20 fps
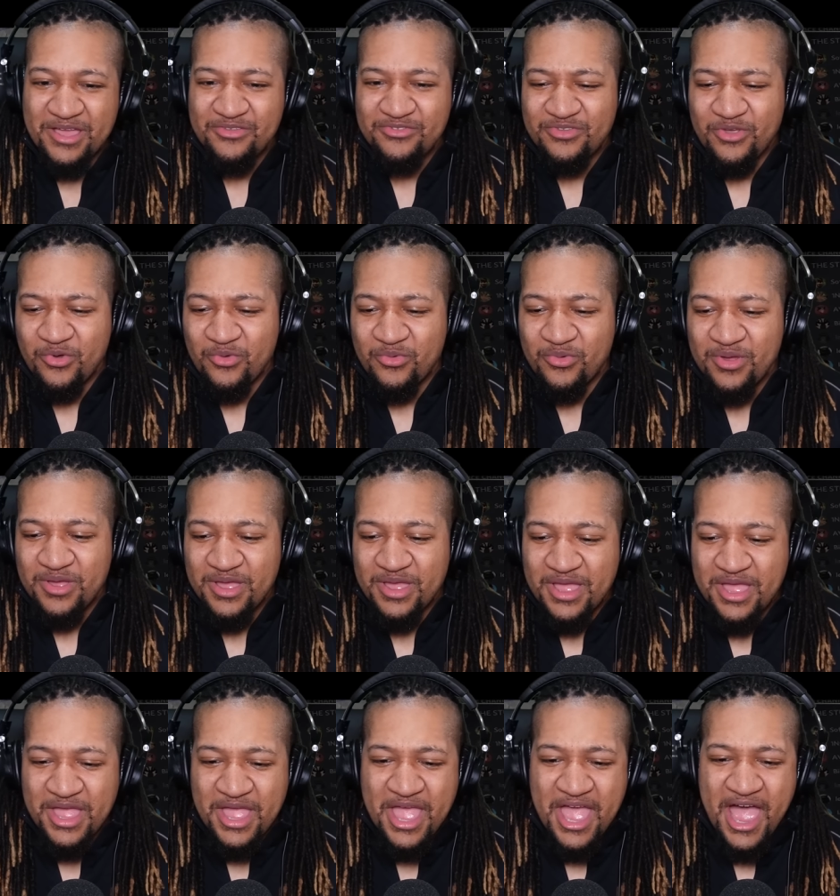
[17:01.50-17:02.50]
So
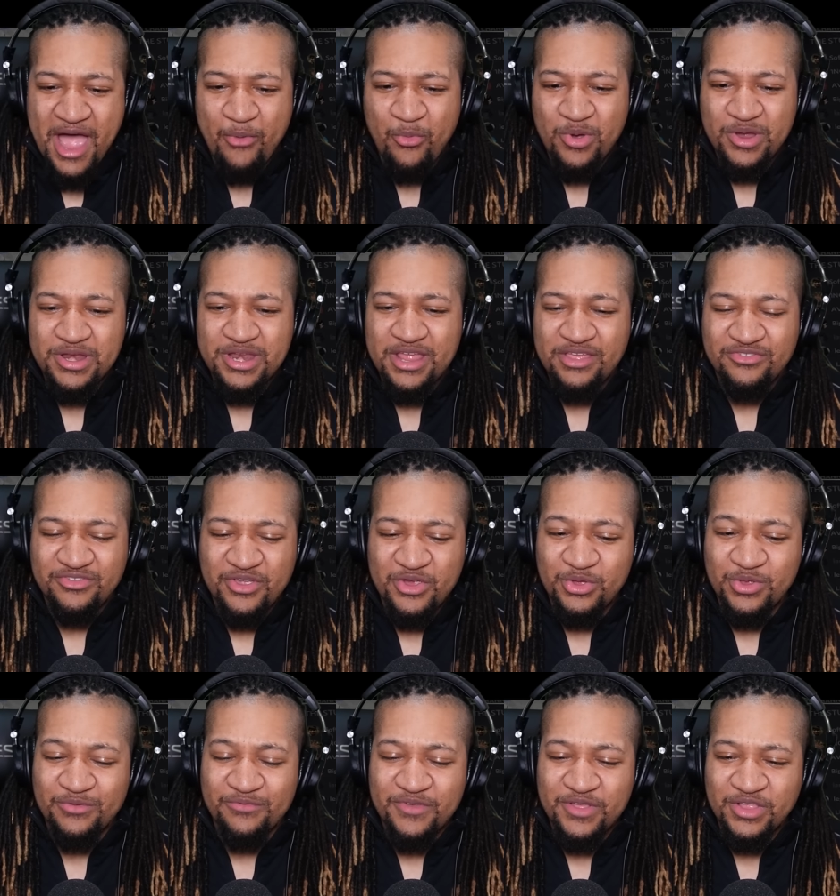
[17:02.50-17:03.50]
I wasn't
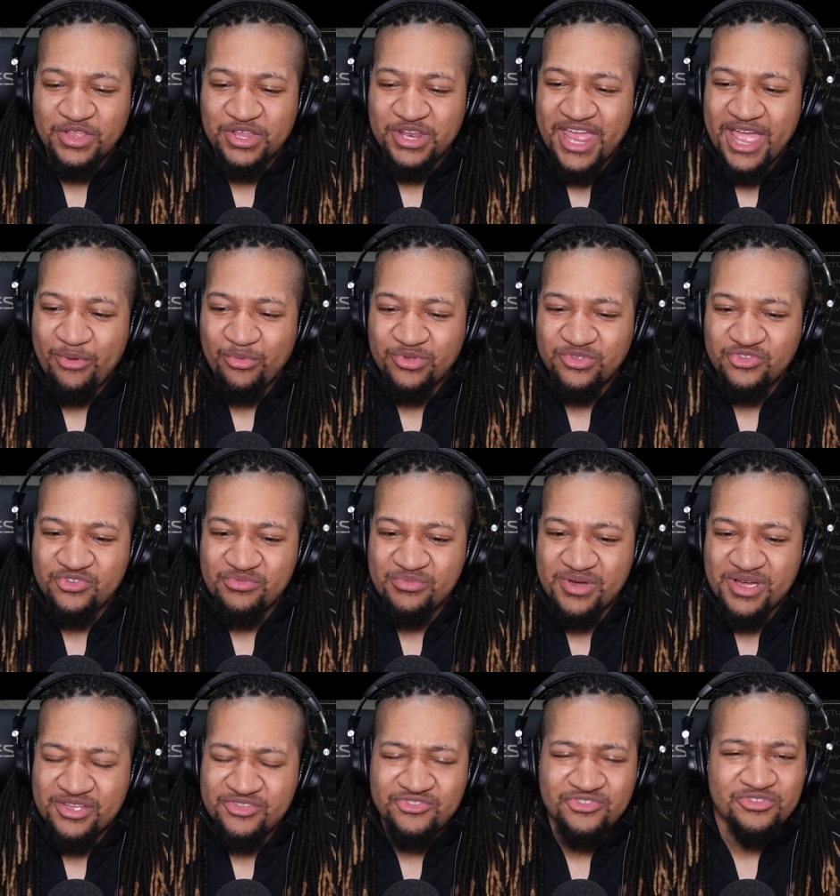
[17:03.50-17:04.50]
necessarily feeling that one too
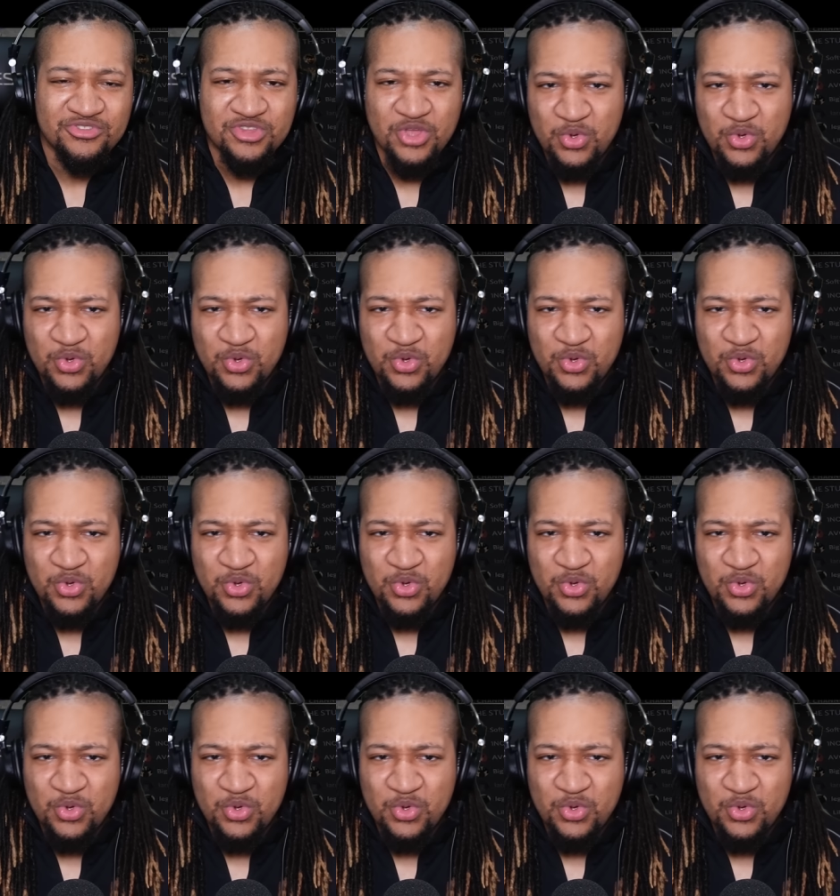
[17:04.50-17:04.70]
much.